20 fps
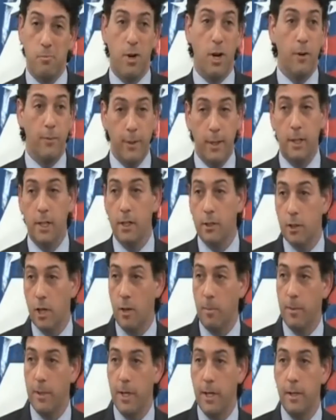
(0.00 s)
perfectly
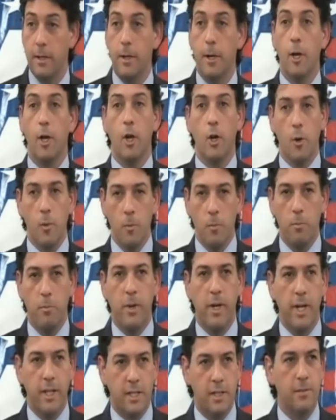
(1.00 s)
interpreted,
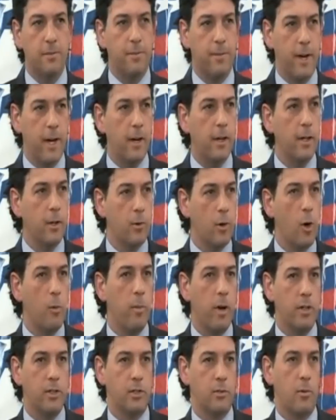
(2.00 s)
but it's a fairly
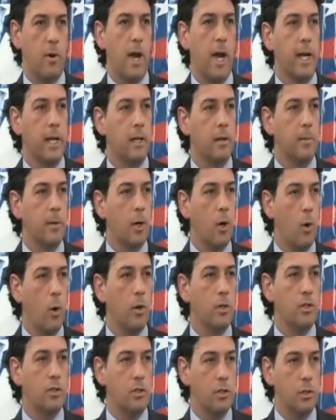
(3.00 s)
robust right. I mean,
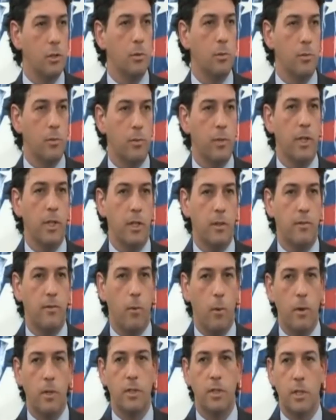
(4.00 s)
courts do really
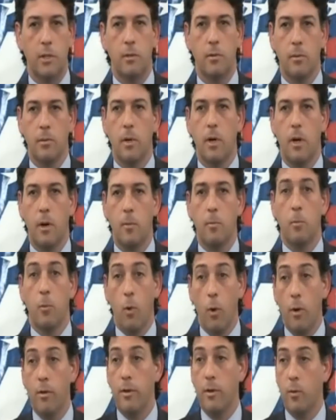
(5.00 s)
enforce it uh,
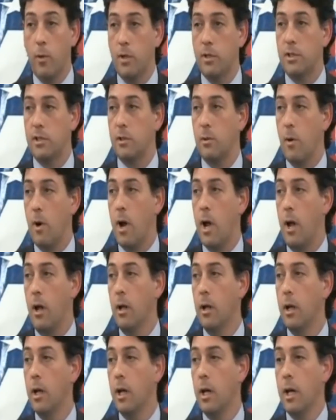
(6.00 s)
more than once in a while.
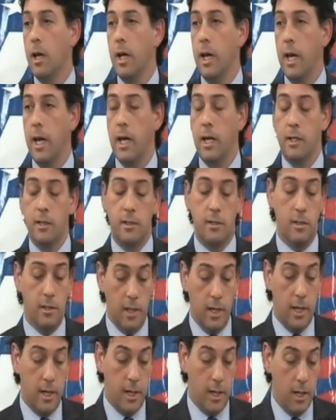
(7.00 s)
And
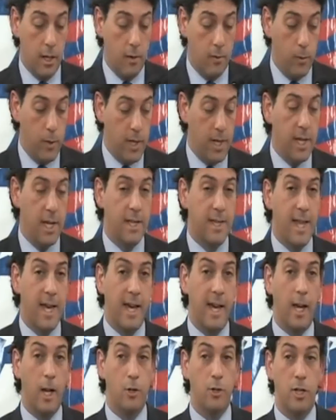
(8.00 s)
uh, if we can get
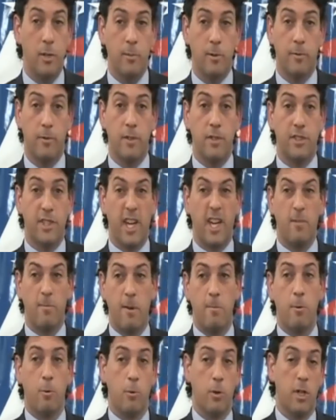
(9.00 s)
that kind of treatment for the Second
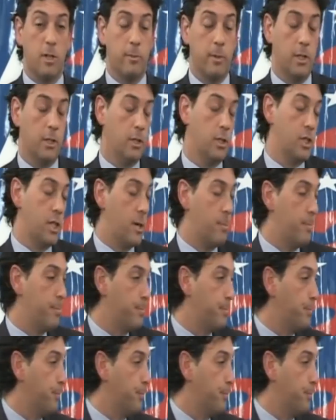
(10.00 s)
Amendment, we're going to be in good shape.